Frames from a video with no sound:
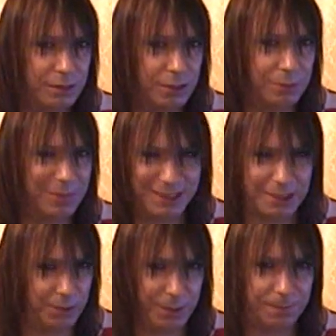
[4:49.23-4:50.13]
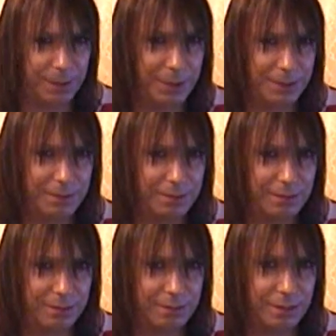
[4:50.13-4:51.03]
Or masculine and feminine?
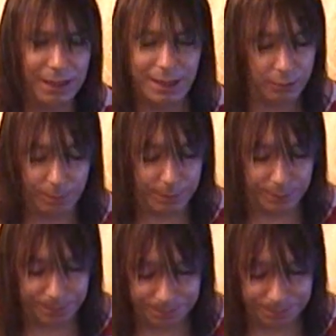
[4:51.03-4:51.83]
I can't remember.